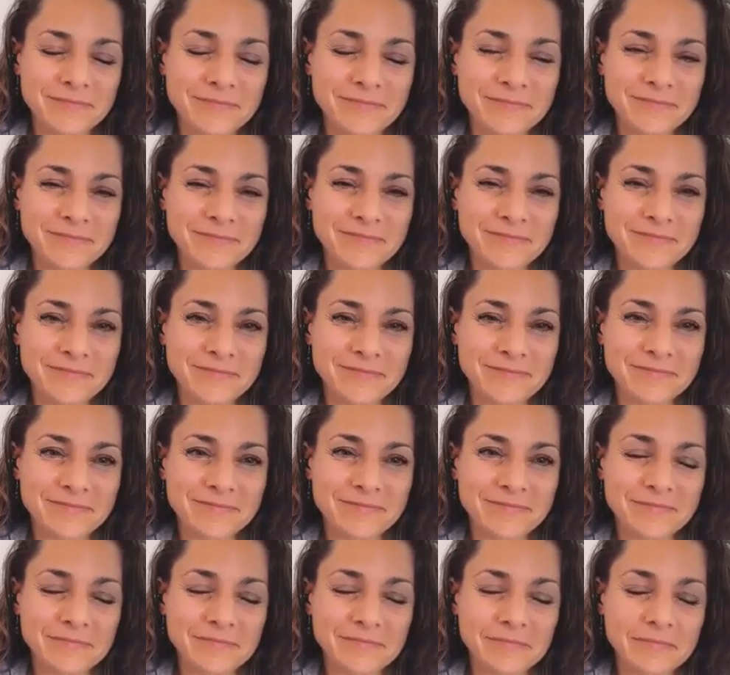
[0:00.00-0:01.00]

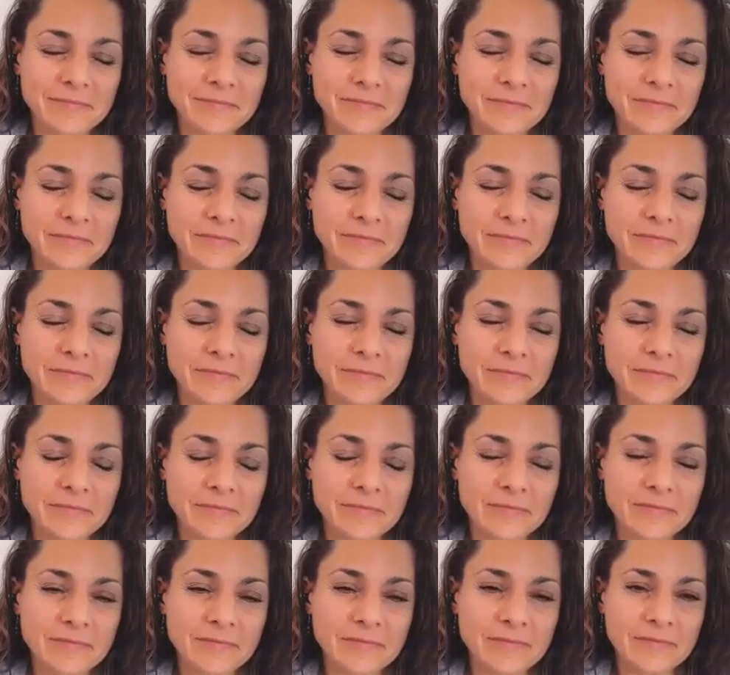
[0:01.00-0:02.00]

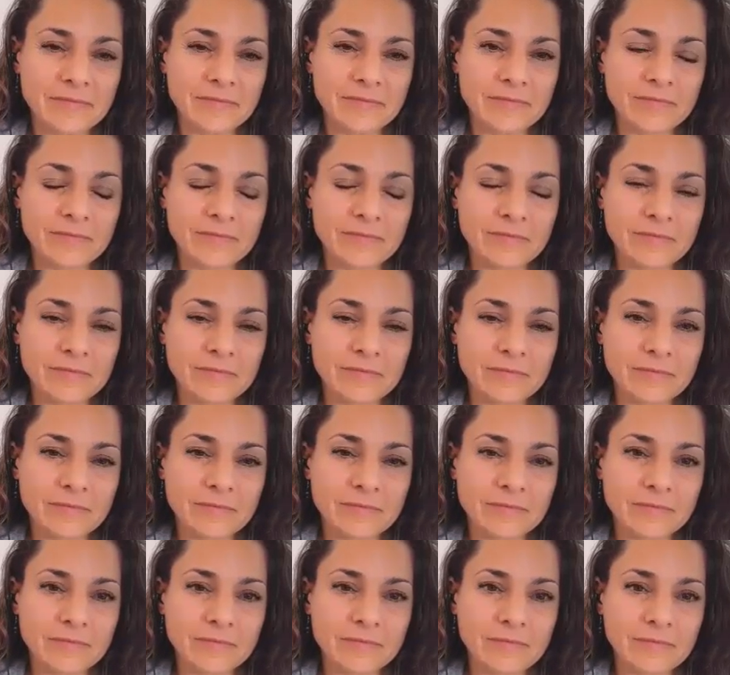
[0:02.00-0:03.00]

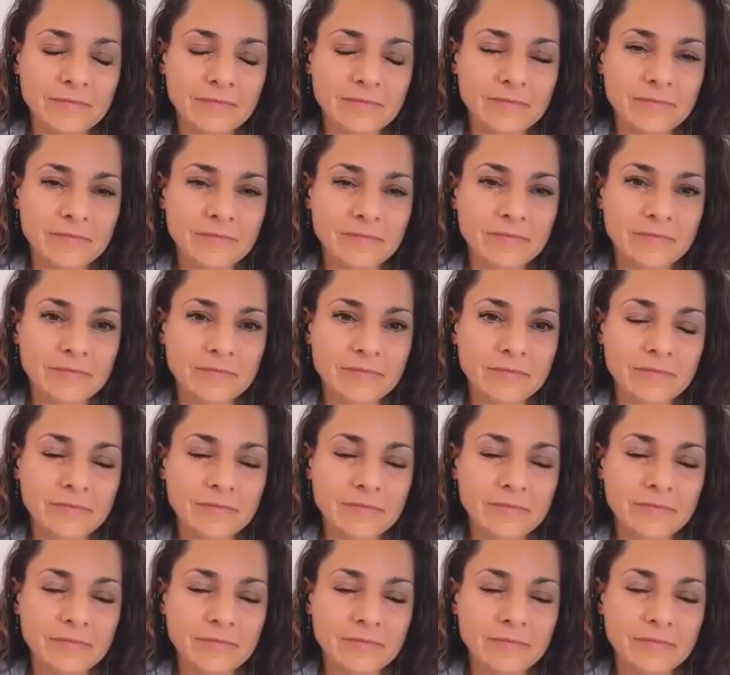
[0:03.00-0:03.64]
This person isn't speaking.